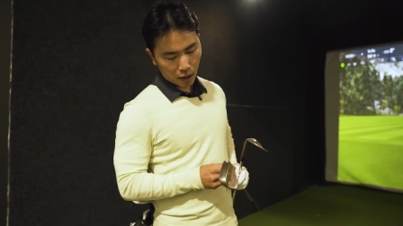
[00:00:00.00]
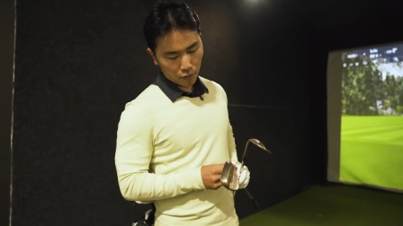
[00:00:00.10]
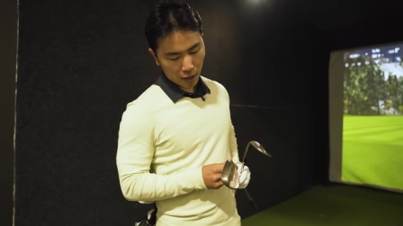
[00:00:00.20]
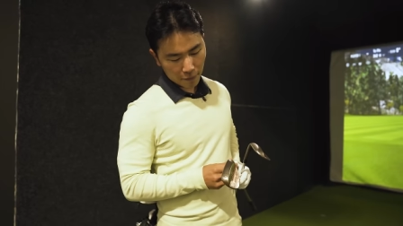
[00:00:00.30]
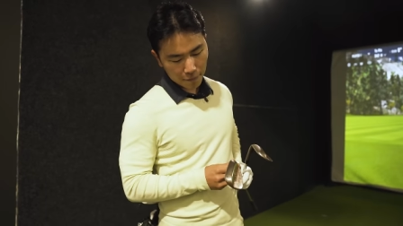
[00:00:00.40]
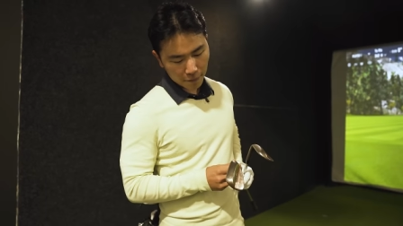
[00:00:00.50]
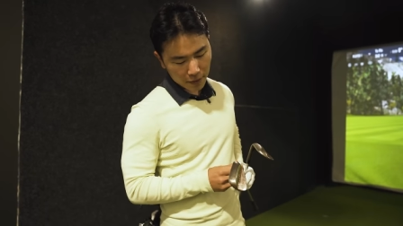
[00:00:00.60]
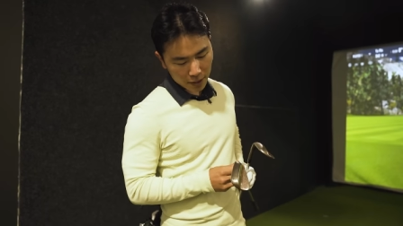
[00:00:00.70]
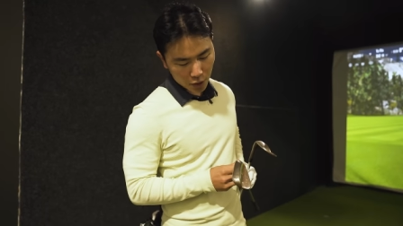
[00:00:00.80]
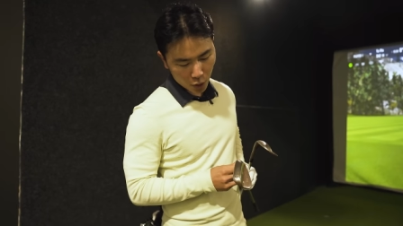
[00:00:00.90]
I run a
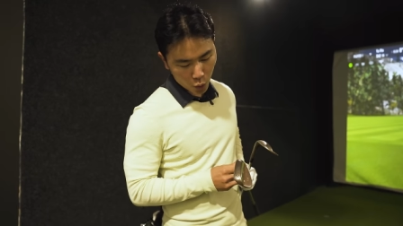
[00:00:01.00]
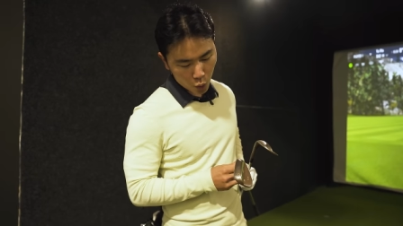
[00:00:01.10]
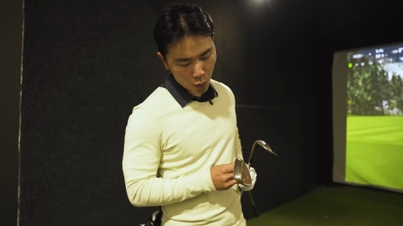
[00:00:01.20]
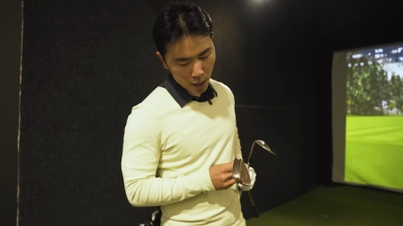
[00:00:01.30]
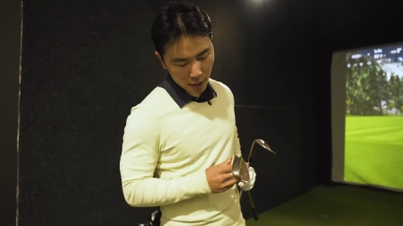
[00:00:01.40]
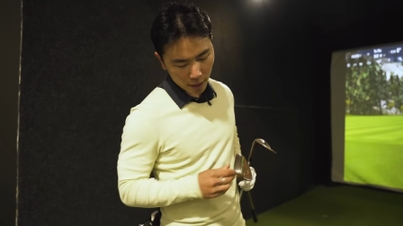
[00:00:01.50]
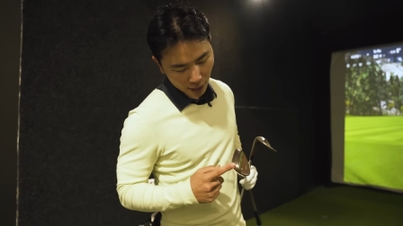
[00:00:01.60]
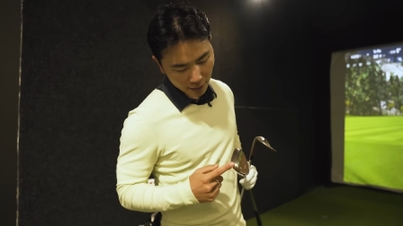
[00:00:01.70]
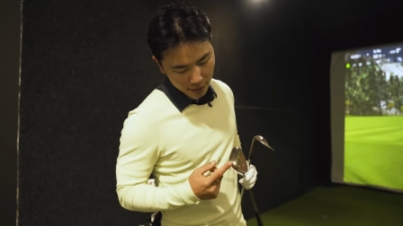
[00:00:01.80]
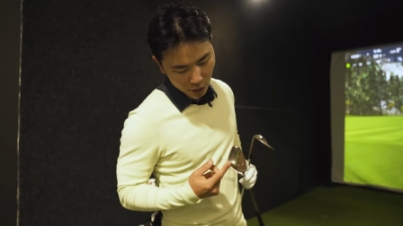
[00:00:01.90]
52
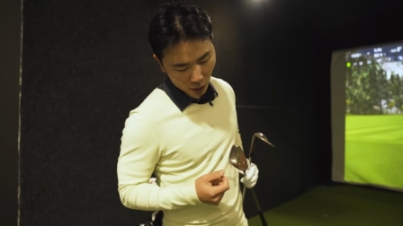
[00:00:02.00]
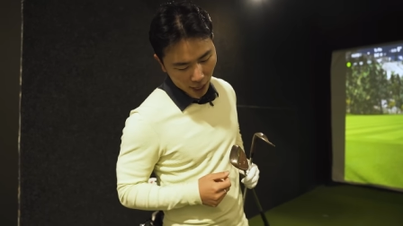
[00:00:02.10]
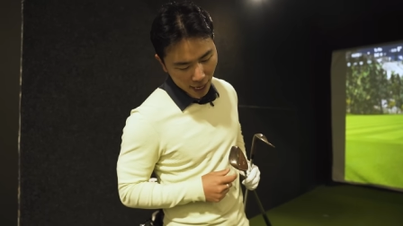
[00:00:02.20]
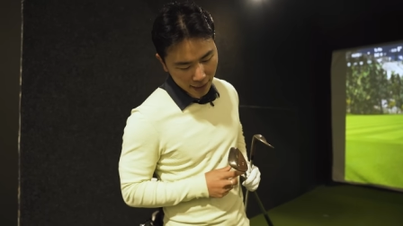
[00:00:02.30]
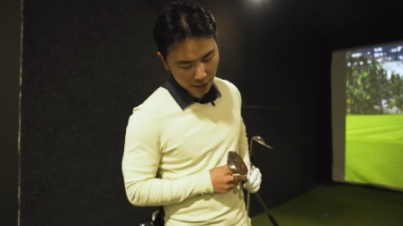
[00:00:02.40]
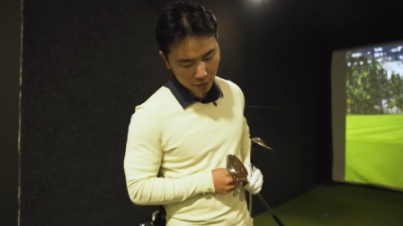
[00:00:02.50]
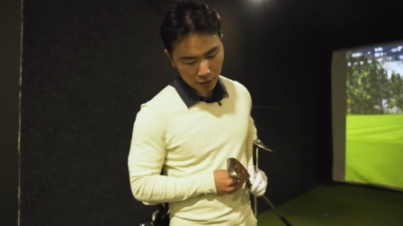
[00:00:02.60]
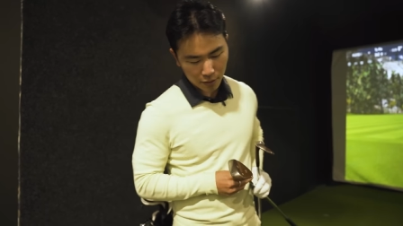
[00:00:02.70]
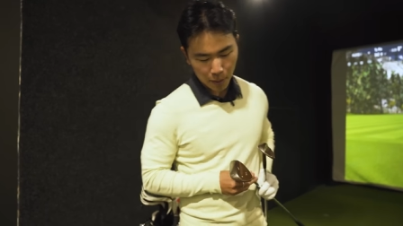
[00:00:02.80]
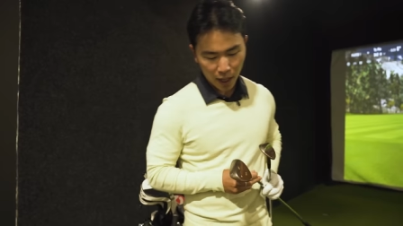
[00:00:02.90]
and that's got eight
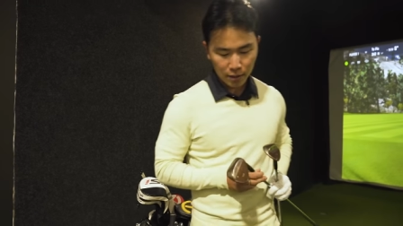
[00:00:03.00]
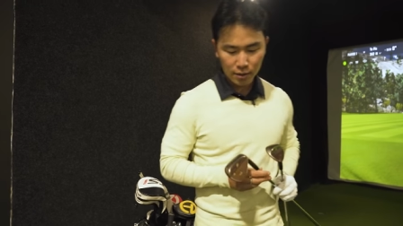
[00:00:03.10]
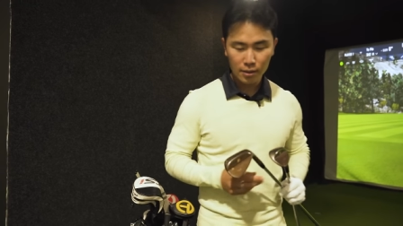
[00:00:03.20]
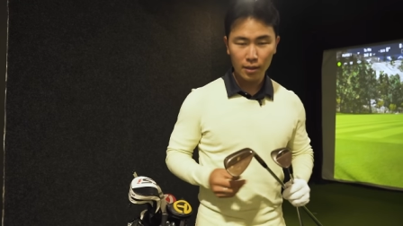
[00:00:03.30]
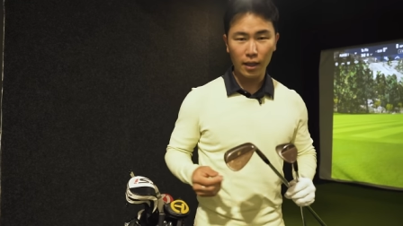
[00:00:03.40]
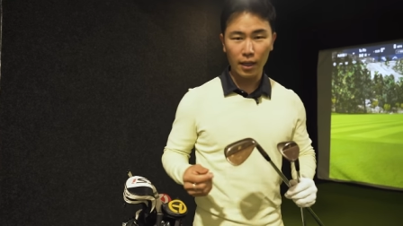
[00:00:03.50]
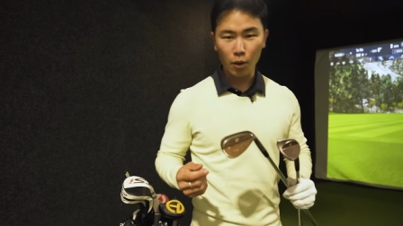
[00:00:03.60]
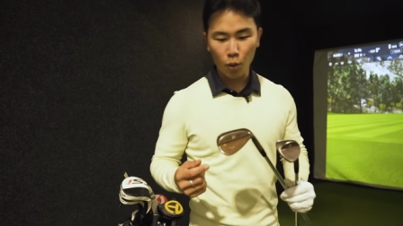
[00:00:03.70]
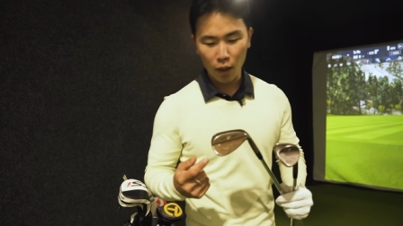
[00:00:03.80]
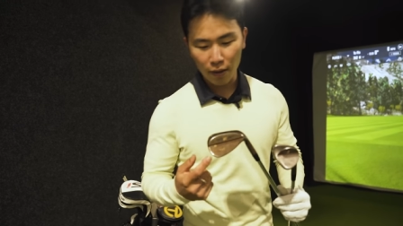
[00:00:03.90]
degrees of bounce and
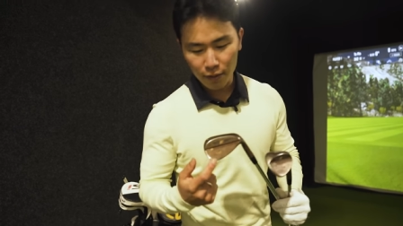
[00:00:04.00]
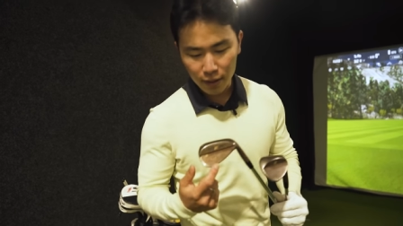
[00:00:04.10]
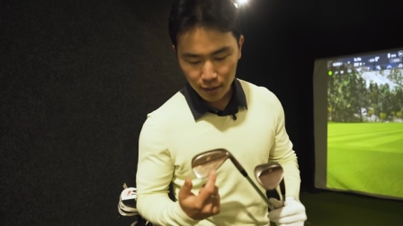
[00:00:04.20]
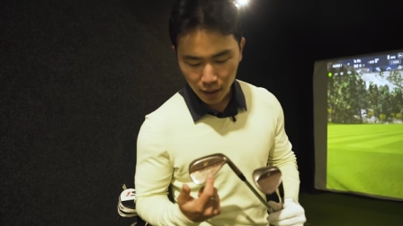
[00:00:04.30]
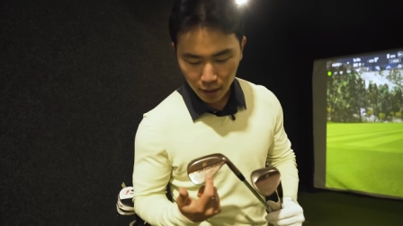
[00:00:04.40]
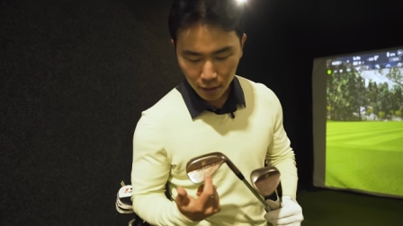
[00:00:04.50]
they all have these uh,